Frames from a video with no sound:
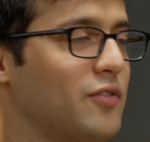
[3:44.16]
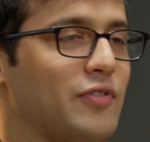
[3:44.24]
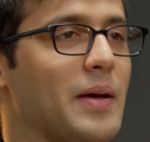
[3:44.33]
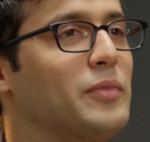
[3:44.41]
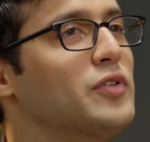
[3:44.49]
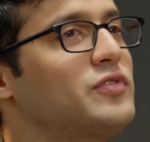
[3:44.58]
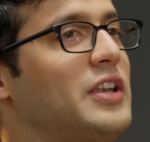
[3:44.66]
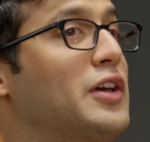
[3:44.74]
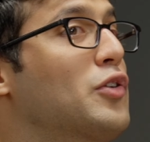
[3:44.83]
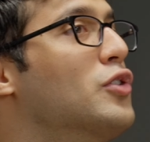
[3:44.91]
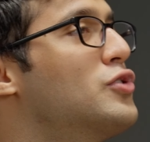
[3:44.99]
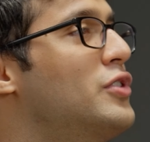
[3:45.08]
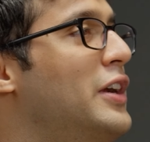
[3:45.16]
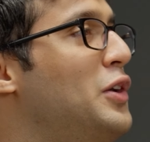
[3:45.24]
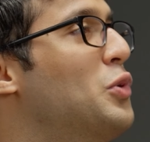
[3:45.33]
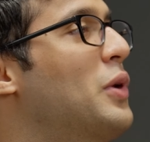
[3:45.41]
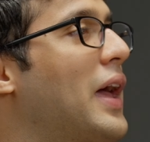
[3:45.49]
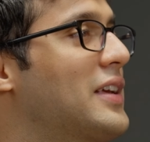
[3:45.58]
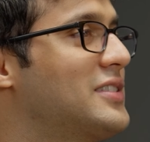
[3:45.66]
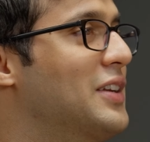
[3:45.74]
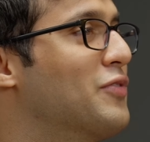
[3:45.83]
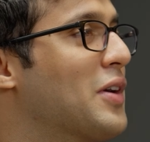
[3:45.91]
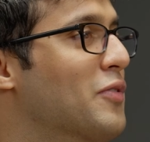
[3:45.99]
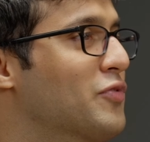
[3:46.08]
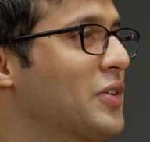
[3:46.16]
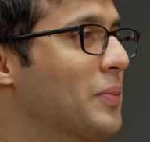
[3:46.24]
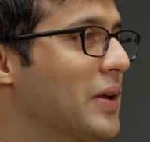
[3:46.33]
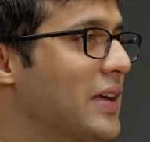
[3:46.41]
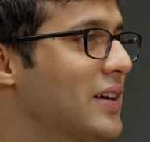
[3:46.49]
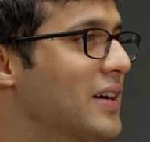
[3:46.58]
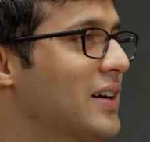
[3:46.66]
but a family of 3 can also need 2 lakhs to live comfortably.